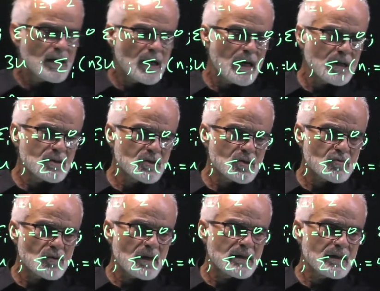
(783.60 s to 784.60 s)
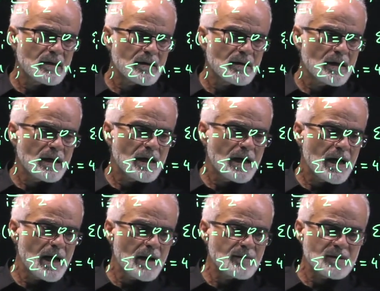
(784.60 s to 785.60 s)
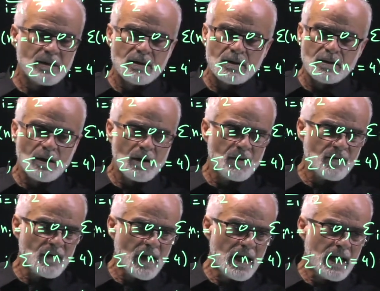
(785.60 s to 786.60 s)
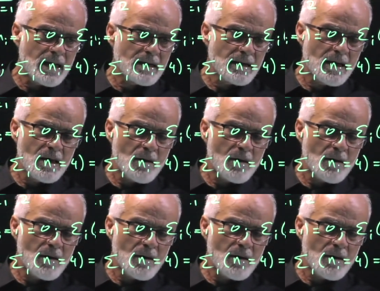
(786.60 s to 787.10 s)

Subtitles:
I can just write here epsilon of n